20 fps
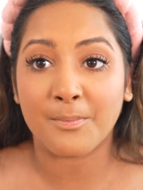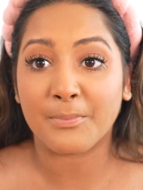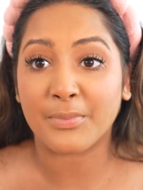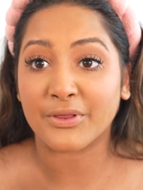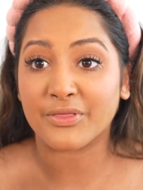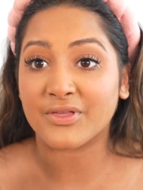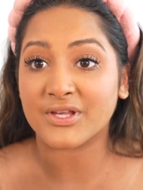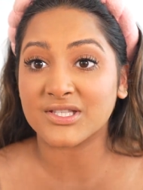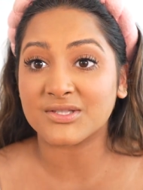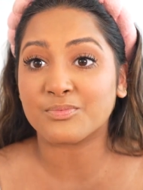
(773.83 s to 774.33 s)

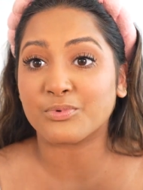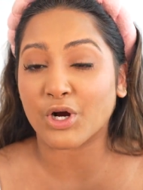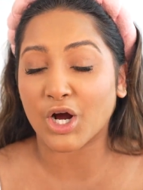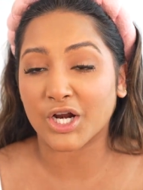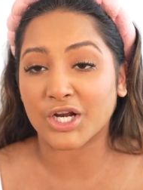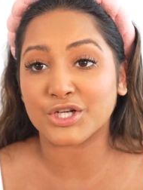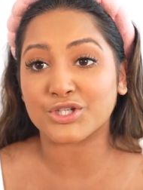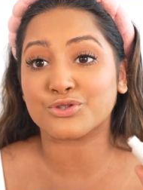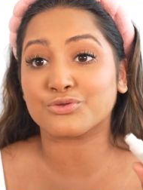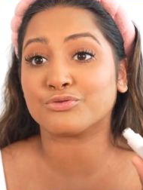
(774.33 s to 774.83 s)
But this
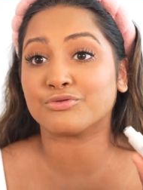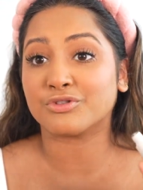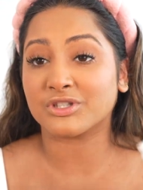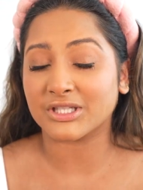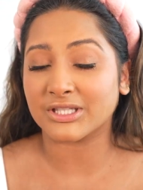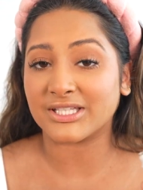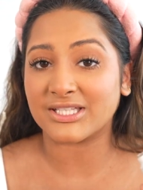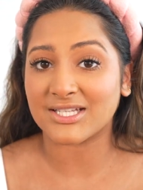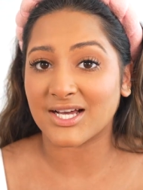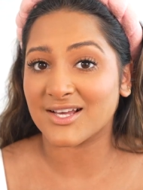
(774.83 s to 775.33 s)
product
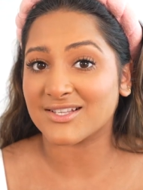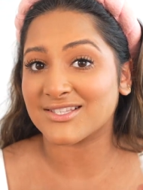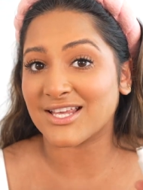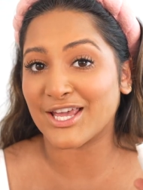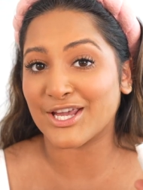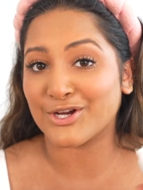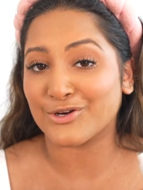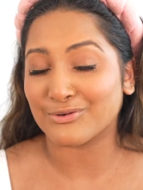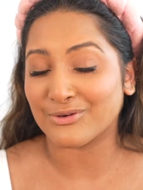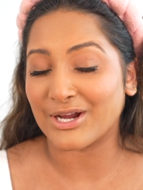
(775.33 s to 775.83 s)
really does
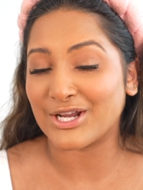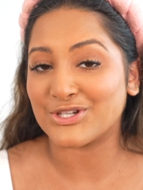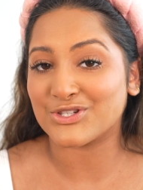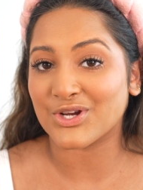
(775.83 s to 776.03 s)
a great